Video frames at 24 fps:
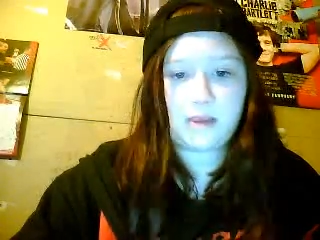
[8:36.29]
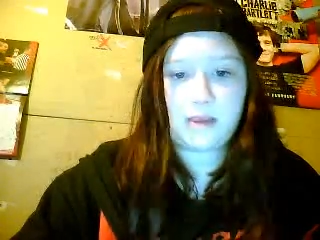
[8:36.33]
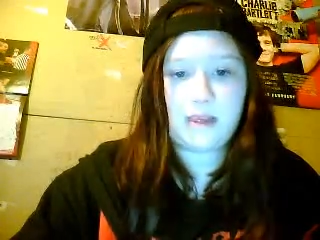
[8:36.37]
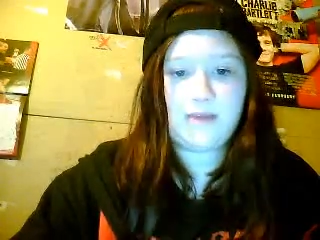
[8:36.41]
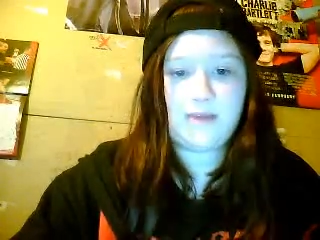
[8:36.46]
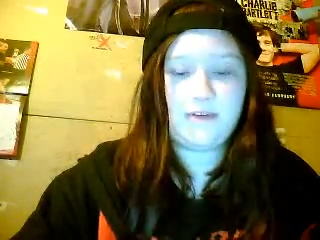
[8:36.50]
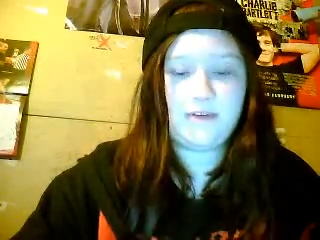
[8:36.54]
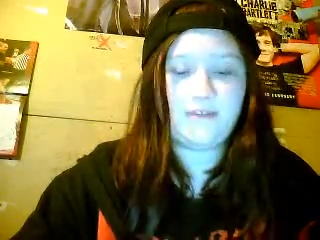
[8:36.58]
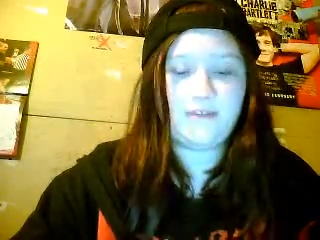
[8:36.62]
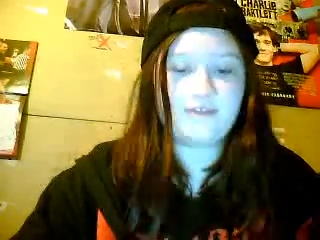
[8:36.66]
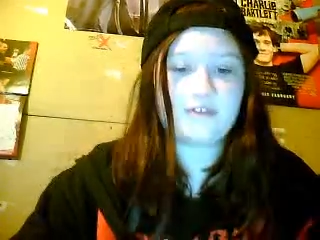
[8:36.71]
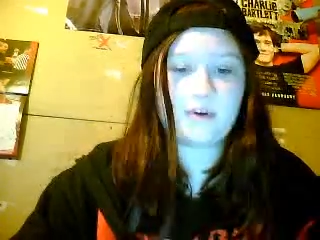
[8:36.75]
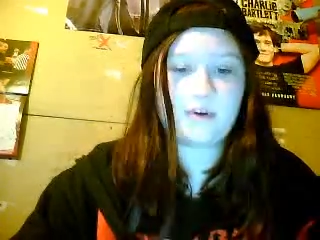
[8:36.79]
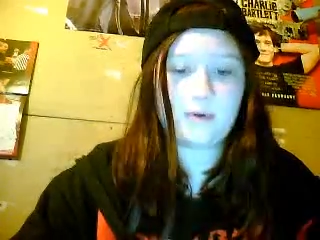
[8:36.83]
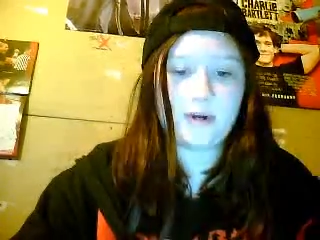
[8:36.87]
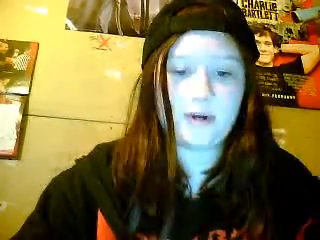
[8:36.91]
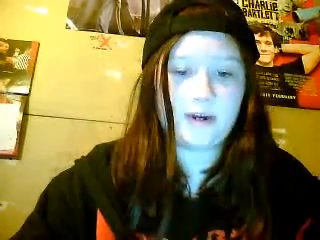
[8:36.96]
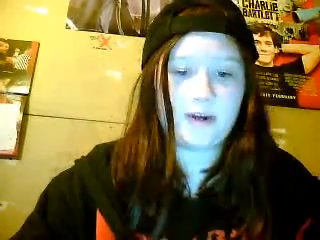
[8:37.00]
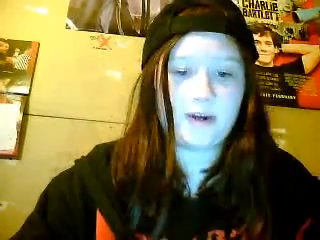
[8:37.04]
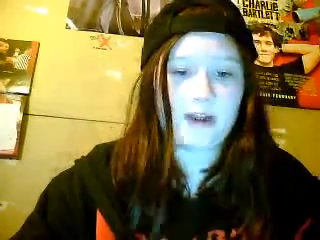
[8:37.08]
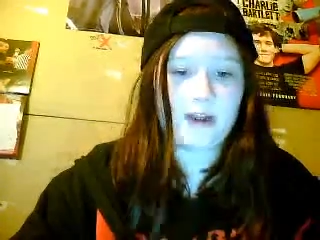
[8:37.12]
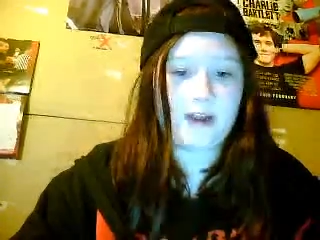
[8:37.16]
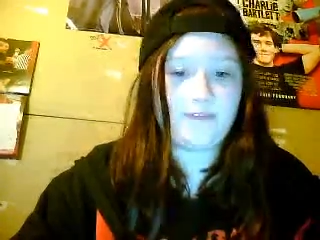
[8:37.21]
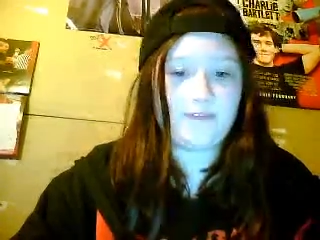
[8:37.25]
even if it's
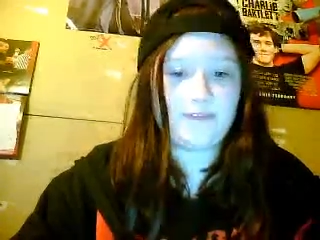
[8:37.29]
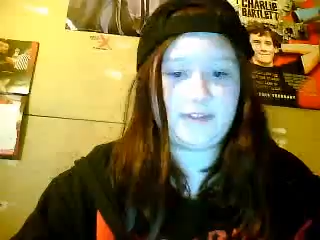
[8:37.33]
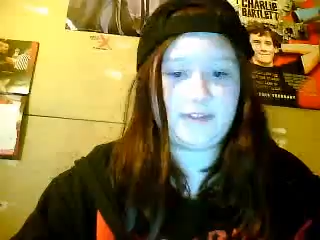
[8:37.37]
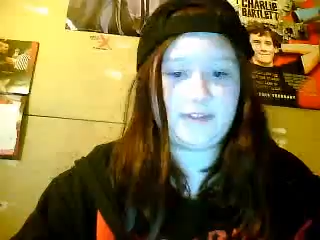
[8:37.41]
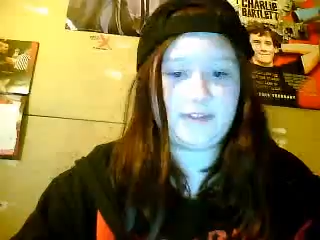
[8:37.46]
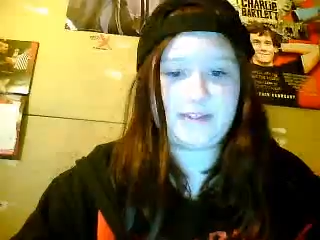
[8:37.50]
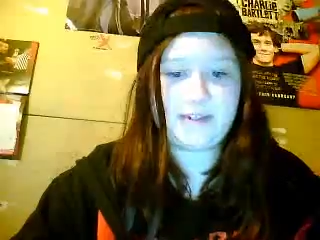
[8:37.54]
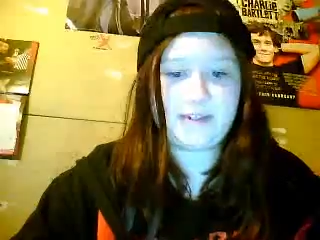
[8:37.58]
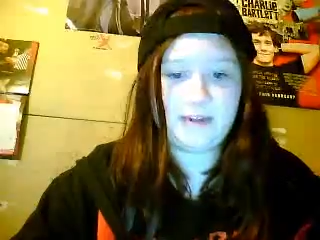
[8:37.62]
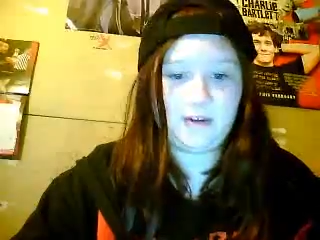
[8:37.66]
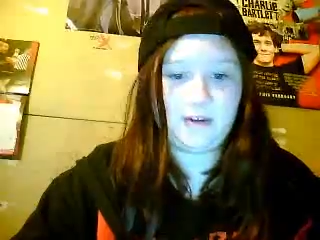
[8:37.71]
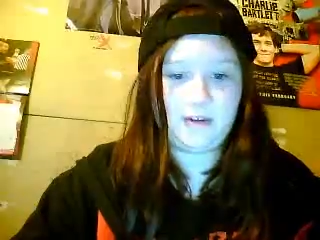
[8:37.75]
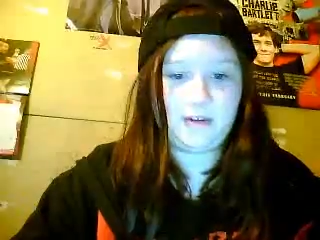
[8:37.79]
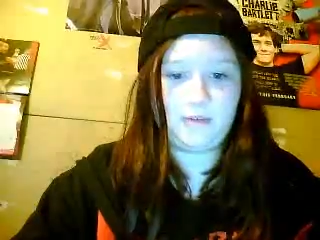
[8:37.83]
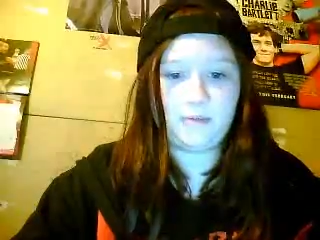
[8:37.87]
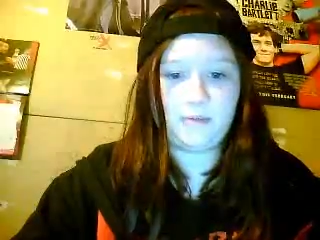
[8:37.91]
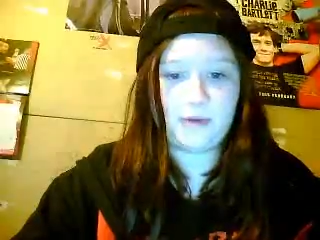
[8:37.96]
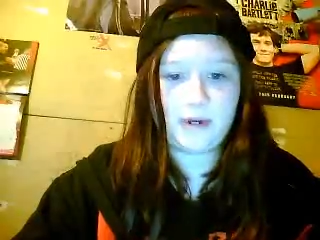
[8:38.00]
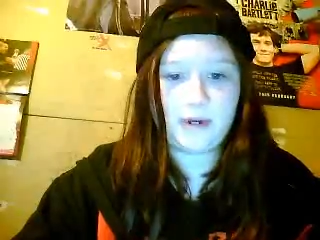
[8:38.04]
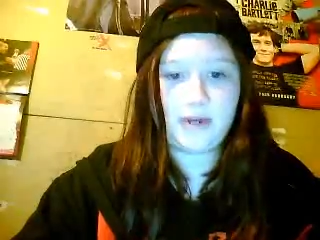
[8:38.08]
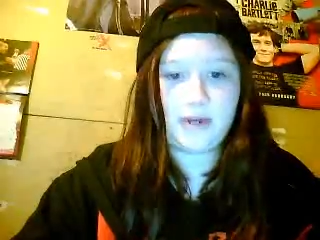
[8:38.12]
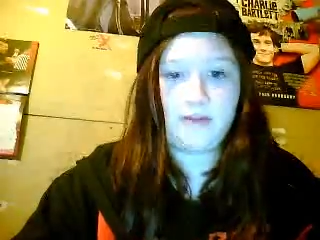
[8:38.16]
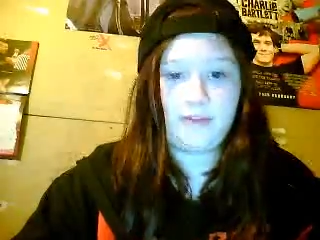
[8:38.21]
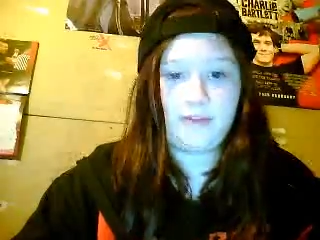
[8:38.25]
choreographed, it's still
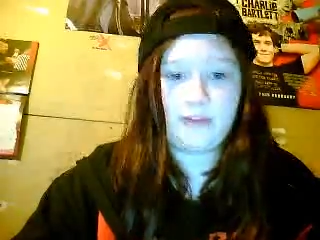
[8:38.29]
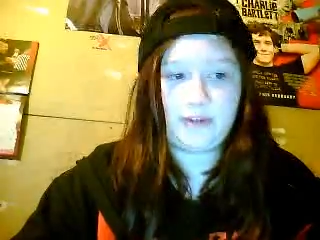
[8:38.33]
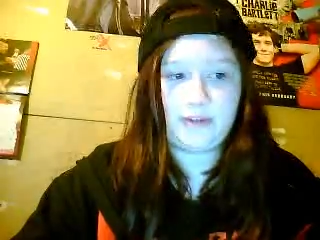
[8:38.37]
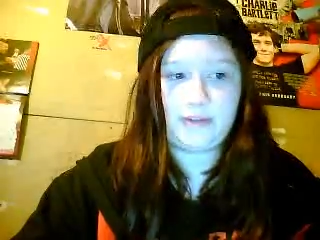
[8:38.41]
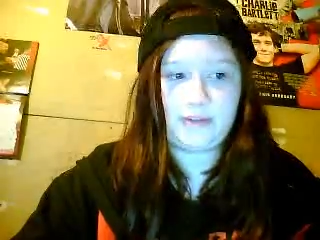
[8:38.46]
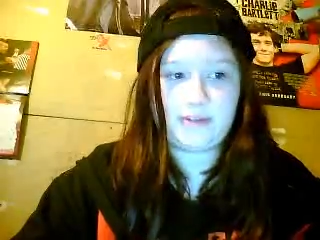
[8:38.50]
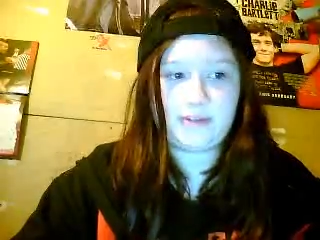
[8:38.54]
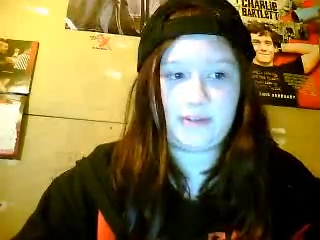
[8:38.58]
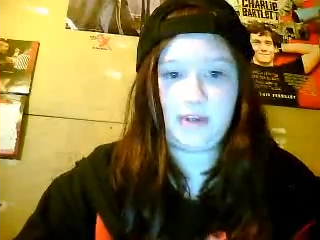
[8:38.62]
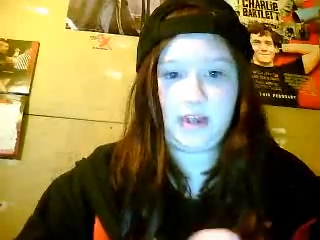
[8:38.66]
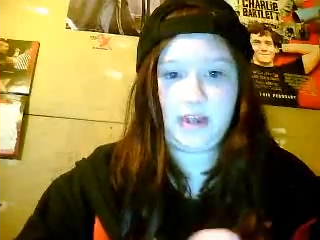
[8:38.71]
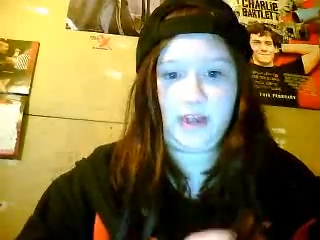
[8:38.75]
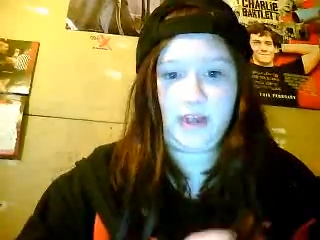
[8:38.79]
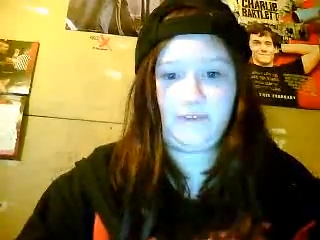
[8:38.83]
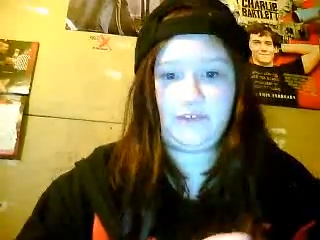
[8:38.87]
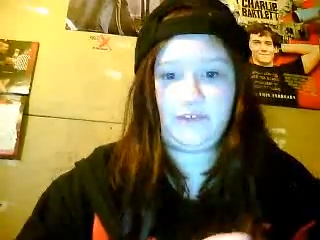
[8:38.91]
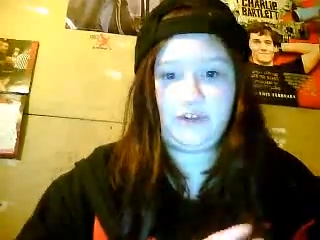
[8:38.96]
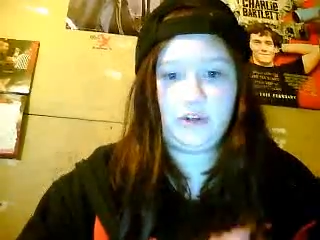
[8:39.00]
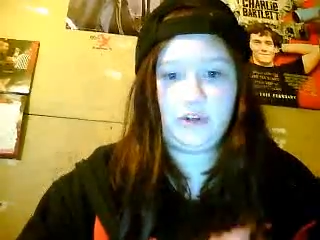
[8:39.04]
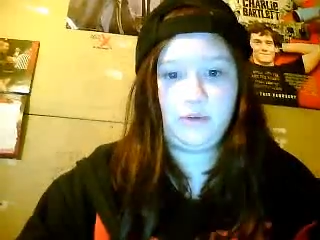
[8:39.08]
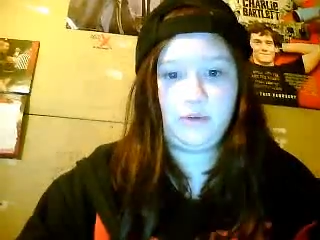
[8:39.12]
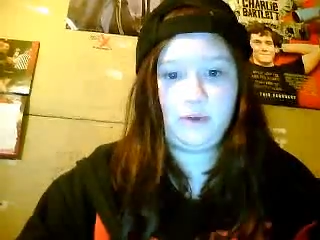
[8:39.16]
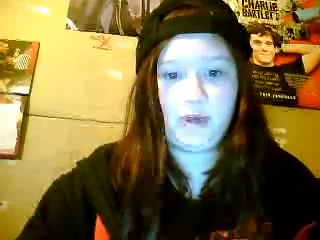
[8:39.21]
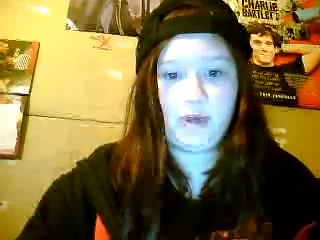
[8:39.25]
real. They still have
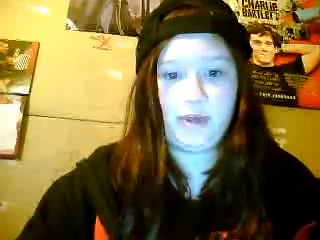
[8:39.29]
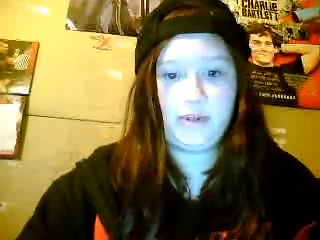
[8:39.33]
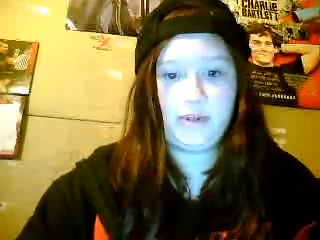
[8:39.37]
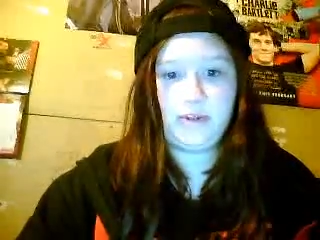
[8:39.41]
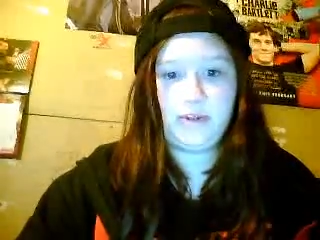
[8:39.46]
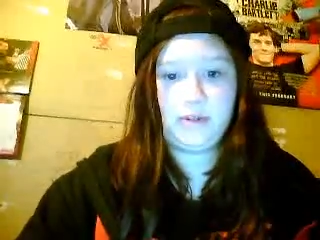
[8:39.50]
to do it.